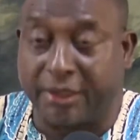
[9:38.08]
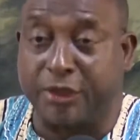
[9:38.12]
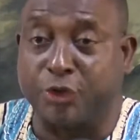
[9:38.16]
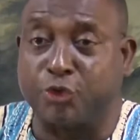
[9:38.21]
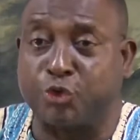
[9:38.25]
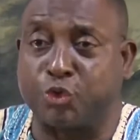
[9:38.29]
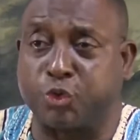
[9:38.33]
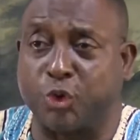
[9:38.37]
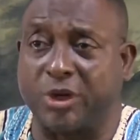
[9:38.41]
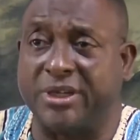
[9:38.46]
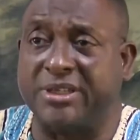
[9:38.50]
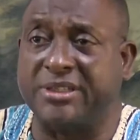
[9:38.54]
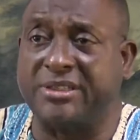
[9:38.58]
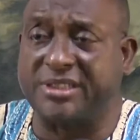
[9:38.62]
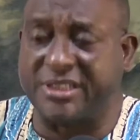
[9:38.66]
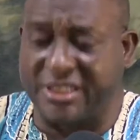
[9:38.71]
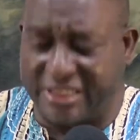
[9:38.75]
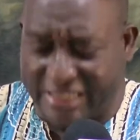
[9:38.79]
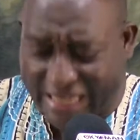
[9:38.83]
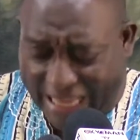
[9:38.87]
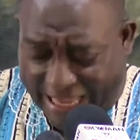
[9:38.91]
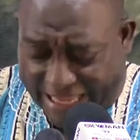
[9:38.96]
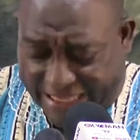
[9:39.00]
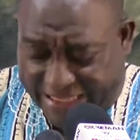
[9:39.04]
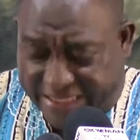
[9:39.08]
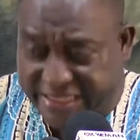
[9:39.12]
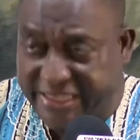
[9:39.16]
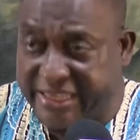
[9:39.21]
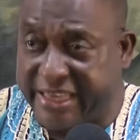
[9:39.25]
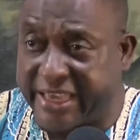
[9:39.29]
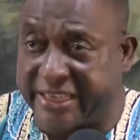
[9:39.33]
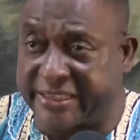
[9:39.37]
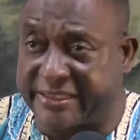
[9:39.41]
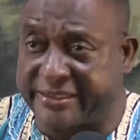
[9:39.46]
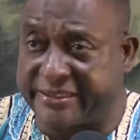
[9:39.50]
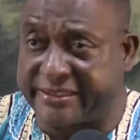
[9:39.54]
29
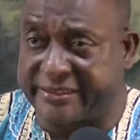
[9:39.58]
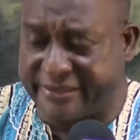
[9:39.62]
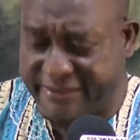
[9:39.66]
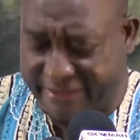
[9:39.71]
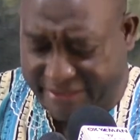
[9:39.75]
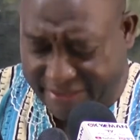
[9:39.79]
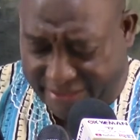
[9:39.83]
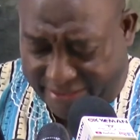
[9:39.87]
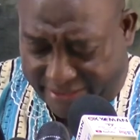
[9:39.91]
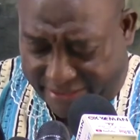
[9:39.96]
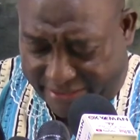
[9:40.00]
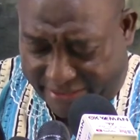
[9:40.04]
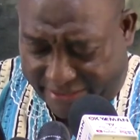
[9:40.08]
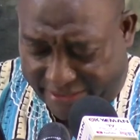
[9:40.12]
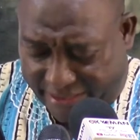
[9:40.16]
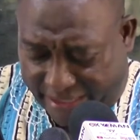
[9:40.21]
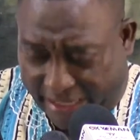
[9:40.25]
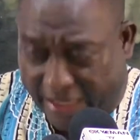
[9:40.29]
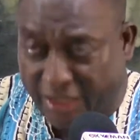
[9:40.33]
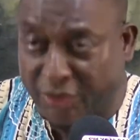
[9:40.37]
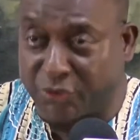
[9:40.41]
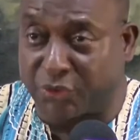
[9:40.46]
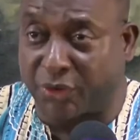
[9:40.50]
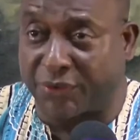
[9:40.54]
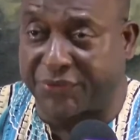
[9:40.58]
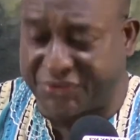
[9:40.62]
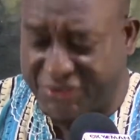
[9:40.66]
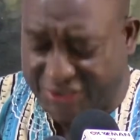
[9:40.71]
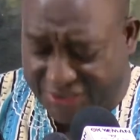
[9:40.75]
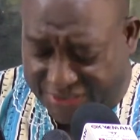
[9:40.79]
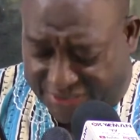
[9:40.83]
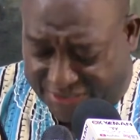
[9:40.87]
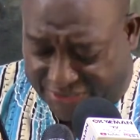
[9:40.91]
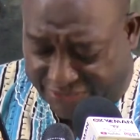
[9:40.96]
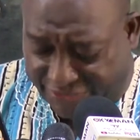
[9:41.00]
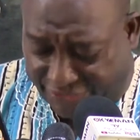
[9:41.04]
years out of
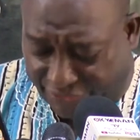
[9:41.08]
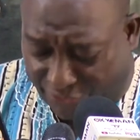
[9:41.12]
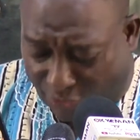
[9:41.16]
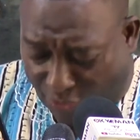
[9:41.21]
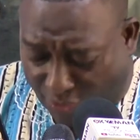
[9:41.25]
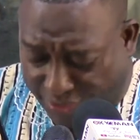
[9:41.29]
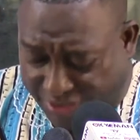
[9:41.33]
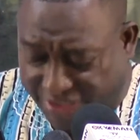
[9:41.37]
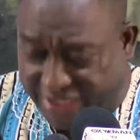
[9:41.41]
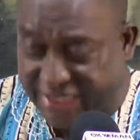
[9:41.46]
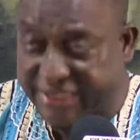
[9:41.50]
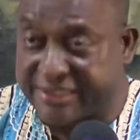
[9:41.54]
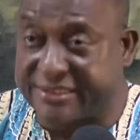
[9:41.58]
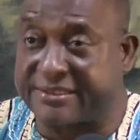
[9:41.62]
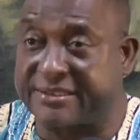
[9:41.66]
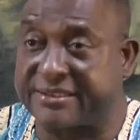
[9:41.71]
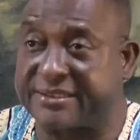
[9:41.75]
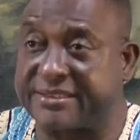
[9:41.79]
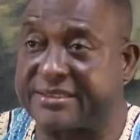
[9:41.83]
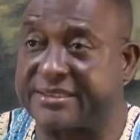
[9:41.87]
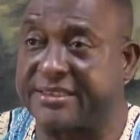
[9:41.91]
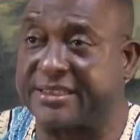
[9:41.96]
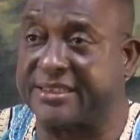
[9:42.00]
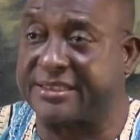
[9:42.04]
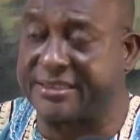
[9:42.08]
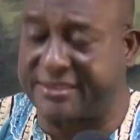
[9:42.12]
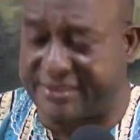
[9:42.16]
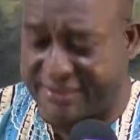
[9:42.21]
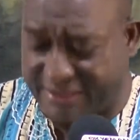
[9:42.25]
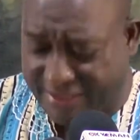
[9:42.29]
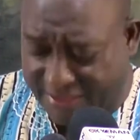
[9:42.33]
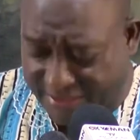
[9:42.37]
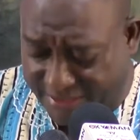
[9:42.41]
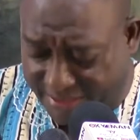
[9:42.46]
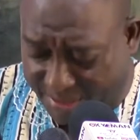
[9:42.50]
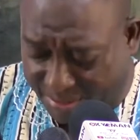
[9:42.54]
64 years since
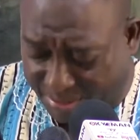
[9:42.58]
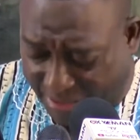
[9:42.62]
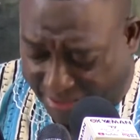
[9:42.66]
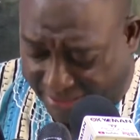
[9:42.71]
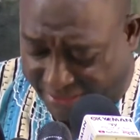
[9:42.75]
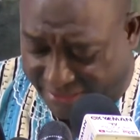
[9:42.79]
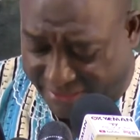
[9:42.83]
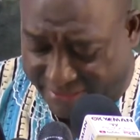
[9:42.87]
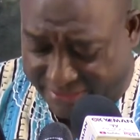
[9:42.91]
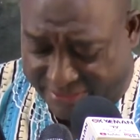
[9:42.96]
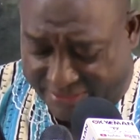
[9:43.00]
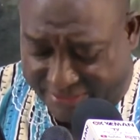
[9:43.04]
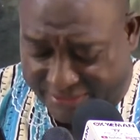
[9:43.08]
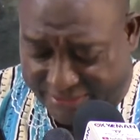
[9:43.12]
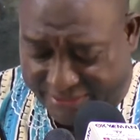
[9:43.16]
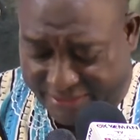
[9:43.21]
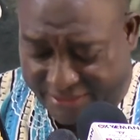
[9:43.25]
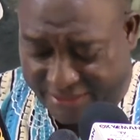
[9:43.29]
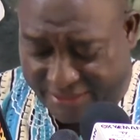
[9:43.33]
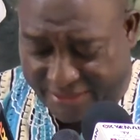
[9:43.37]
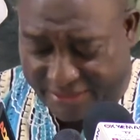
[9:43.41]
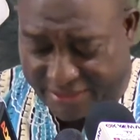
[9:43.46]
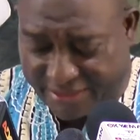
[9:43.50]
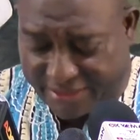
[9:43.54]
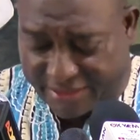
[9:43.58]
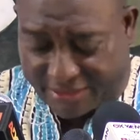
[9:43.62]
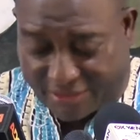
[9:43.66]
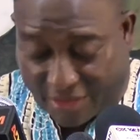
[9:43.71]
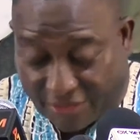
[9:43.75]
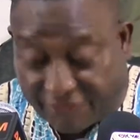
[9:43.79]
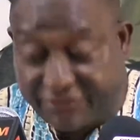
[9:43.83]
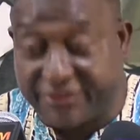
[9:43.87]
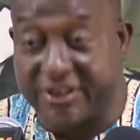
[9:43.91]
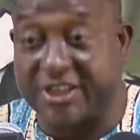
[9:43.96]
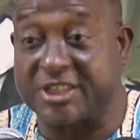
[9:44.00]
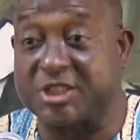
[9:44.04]
independence.
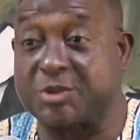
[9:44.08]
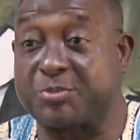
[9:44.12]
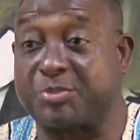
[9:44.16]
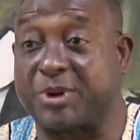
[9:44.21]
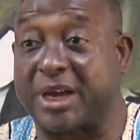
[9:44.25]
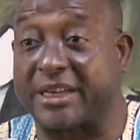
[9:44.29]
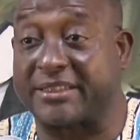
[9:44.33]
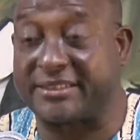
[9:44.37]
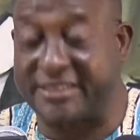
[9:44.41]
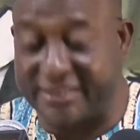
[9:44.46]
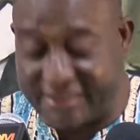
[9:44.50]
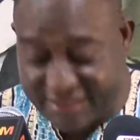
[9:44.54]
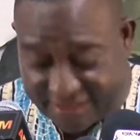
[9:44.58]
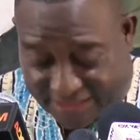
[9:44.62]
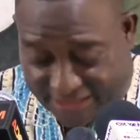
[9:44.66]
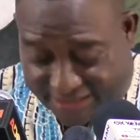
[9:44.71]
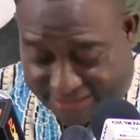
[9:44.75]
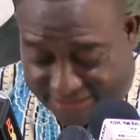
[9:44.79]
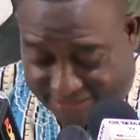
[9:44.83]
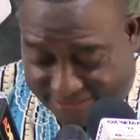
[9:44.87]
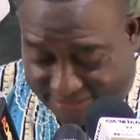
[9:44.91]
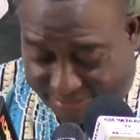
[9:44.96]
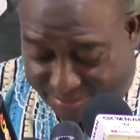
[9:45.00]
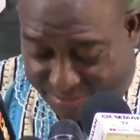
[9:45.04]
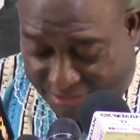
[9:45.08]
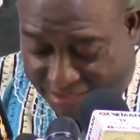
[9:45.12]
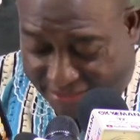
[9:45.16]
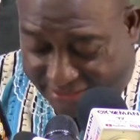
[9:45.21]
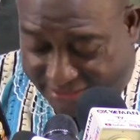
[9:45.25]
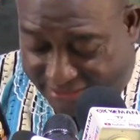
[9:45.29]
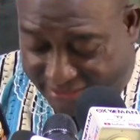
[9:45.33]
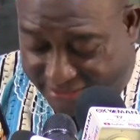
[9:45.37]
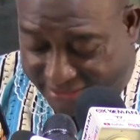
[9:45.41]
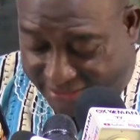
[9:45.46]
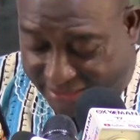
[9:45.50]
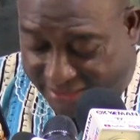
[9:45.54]
Governance practitioners
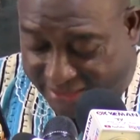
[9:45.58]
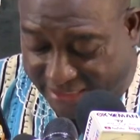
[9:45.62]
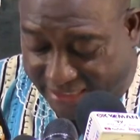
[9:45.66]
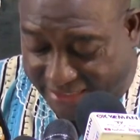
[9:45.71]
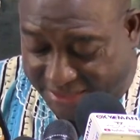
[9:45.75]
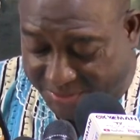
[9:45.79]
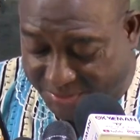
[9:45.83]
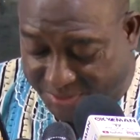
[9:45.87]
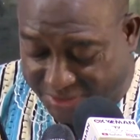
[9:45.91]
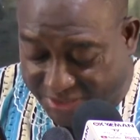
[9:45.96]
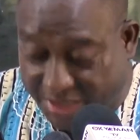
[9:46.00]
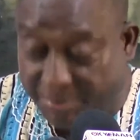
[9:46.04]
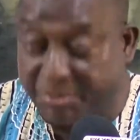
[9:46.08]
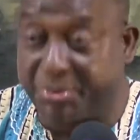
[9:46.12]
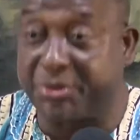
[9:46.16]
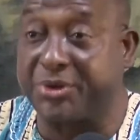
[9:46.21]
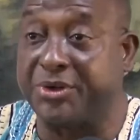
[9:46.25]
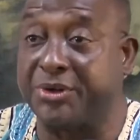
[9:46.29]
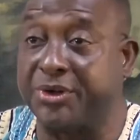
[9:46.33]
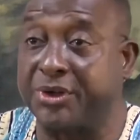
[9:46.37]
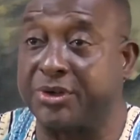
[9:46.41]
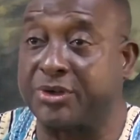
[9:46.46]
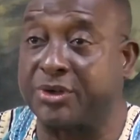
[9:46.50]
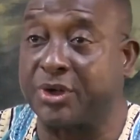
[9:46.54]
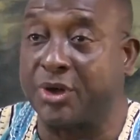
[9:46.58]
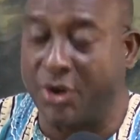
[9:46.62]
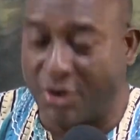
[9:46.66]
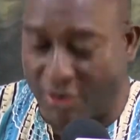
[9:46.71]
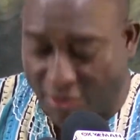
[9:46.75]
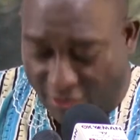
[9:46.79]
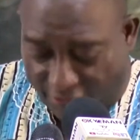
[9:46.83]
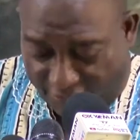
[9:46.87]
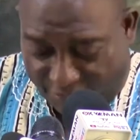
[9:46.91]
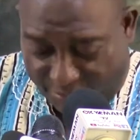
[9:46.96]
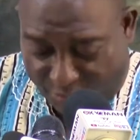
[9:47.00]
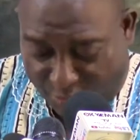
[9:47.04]
maintain that it has been the period
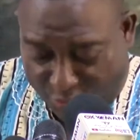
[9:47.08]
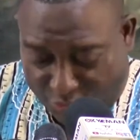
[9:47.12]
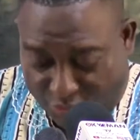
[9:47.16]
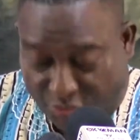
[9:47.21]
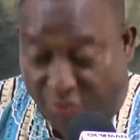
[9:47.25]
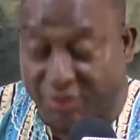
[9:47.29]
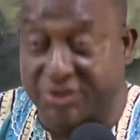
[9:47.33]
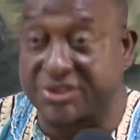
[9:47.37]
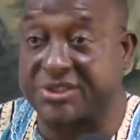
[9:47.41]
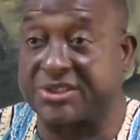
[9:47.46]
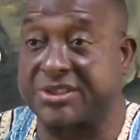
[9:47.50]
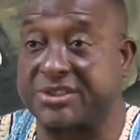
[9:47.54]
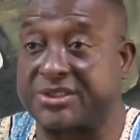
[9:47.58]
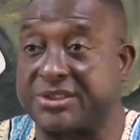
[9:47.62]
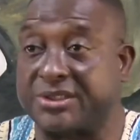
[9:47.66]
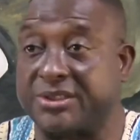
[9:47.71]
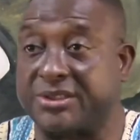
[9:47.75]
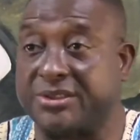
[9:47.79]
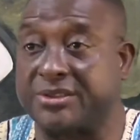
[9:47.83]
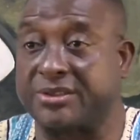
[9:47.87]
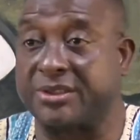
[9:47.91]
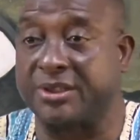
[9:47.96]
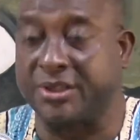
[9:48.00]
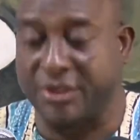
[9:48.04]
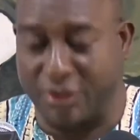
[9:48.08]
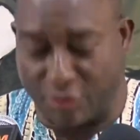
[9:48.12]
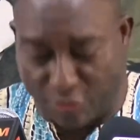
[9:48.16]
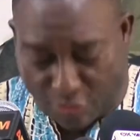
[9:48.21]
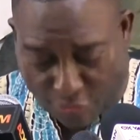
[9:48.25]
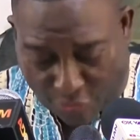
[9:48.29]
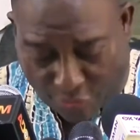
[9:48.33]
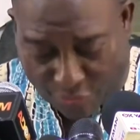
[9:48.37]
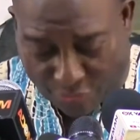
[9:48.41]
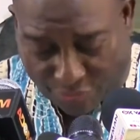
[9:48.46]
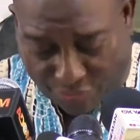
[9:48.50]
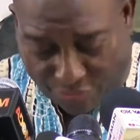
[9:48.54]
of most consistent
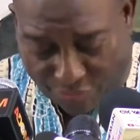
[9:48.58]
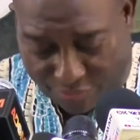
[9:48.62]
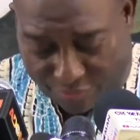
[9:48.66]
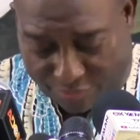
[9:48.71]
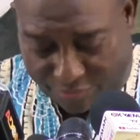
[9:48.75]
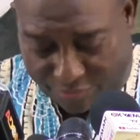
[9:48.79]
growth.